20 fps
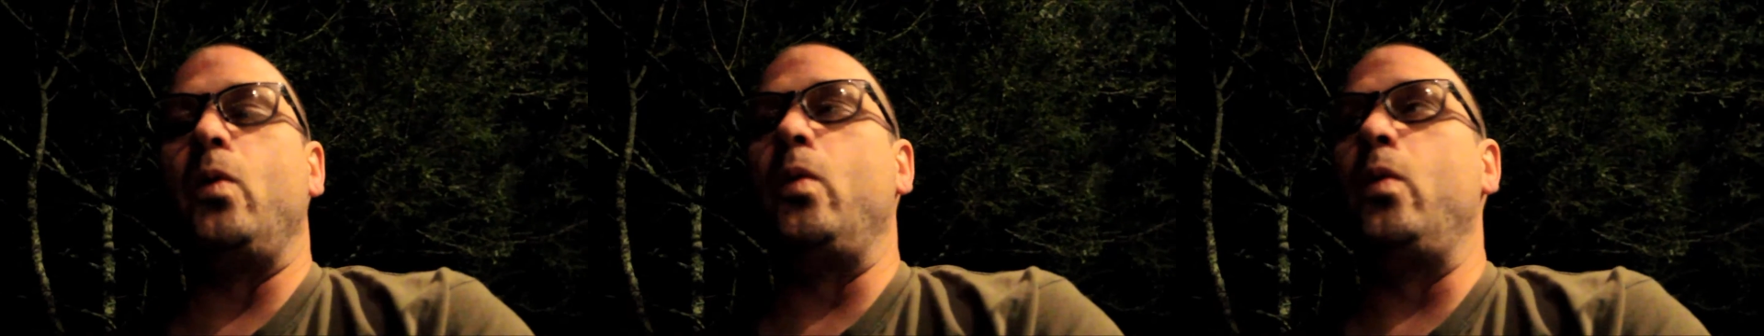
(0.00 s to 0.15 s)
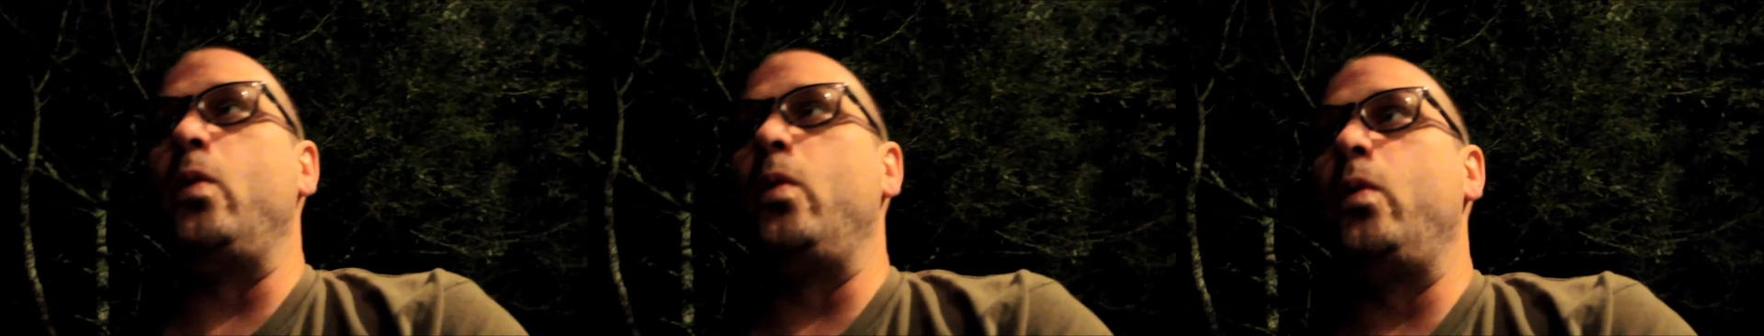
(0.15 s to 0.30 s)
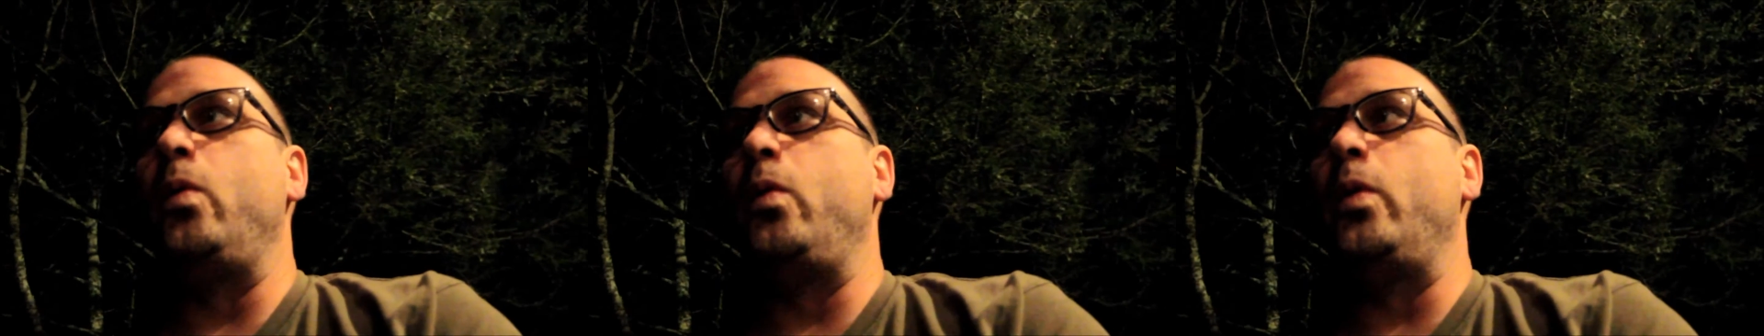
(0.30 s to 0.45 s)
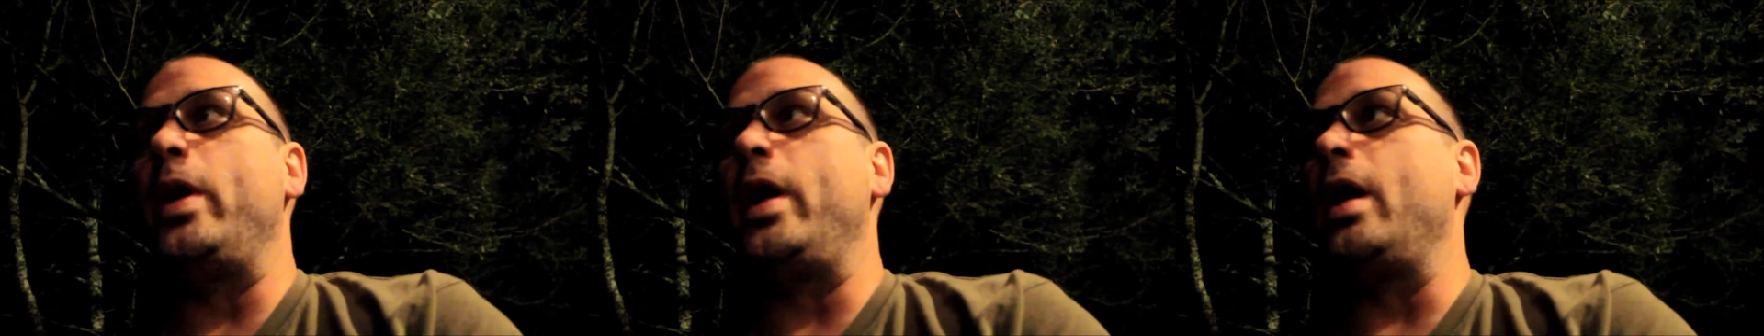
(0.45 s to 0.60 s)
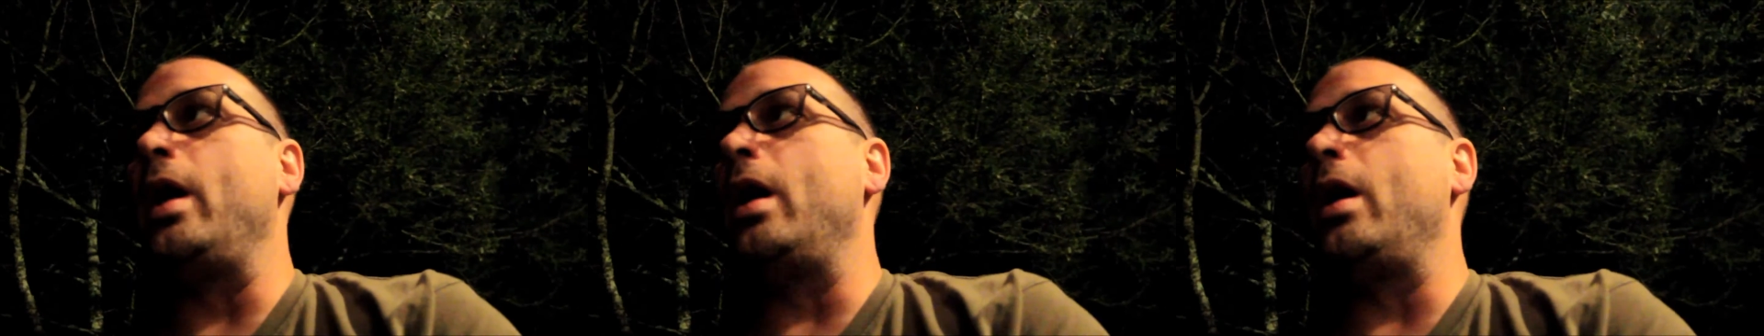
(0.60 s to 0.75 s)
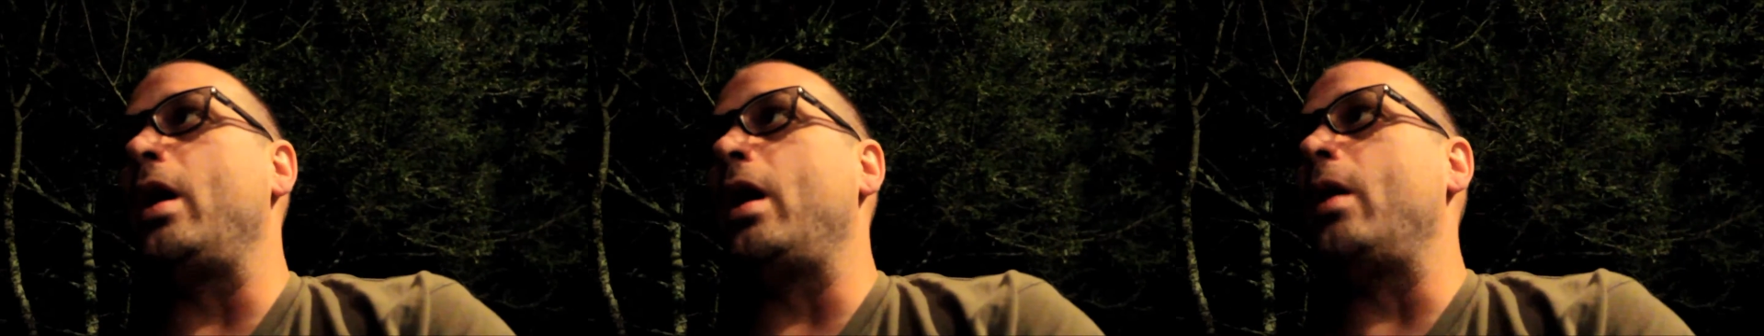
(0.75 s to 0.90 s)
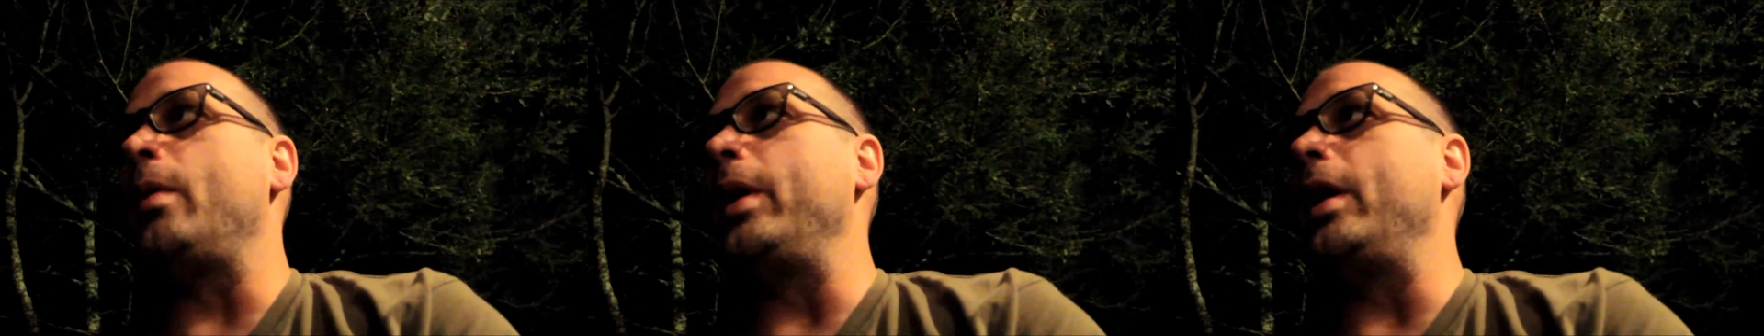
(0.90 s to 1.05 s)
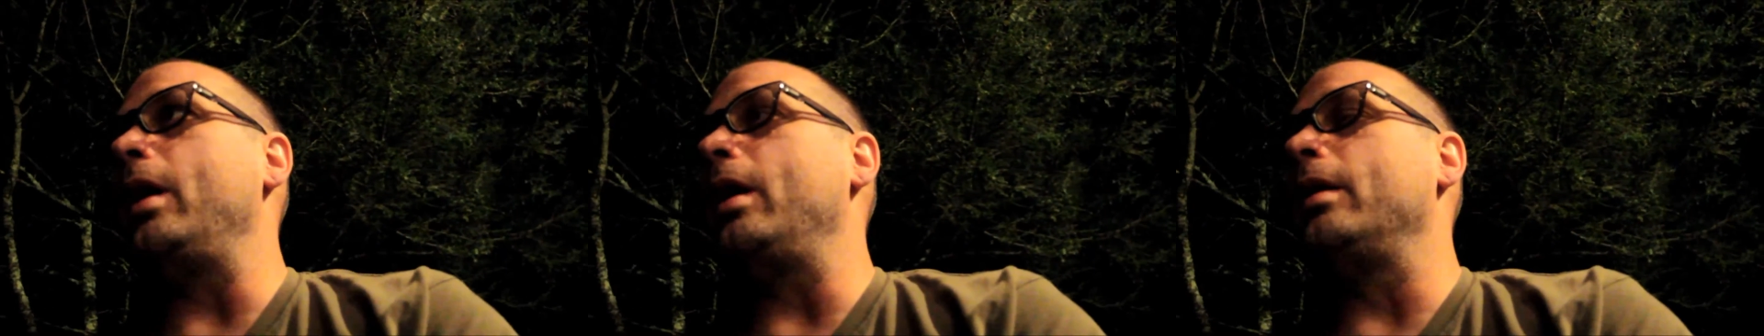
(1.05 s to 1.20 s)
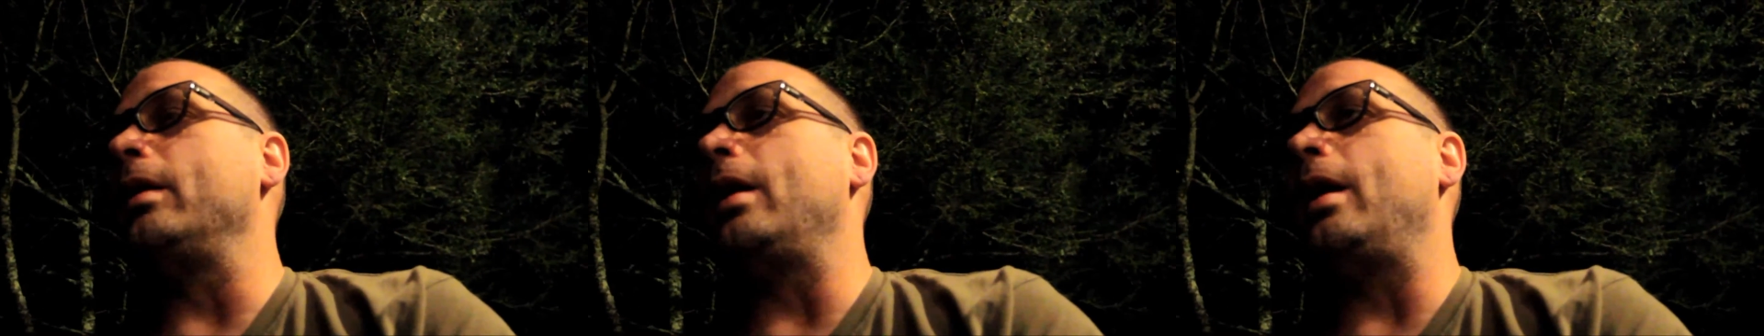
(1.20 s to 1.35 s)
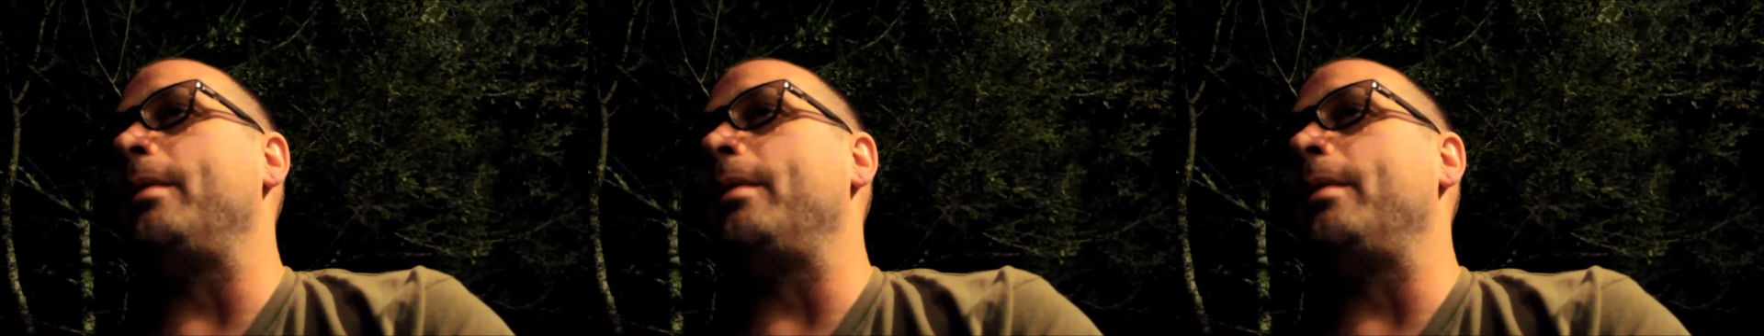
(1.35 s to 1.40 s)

where are we?